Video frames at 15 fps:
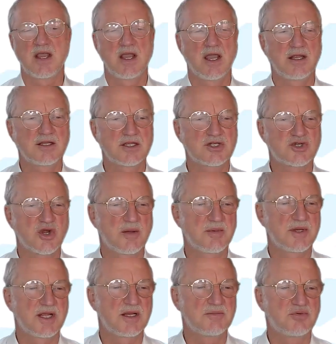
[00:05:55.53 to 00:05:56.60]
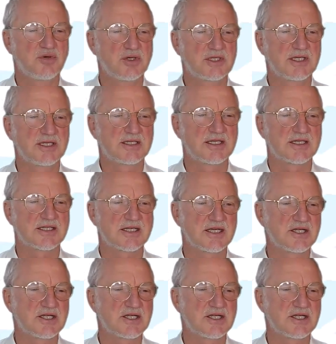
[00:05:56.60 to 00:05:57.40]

In the German input it is